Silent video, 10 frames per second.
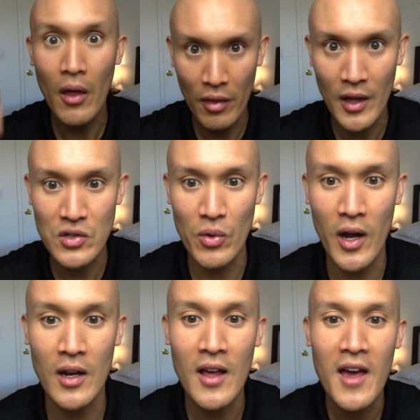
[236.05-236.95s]
that's
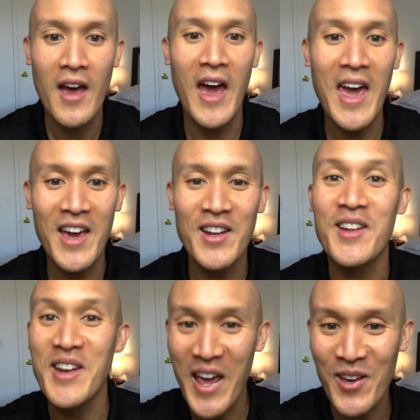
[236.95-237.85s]
right,
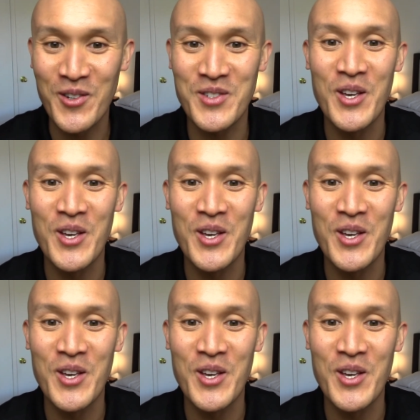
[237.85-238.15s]
and nails.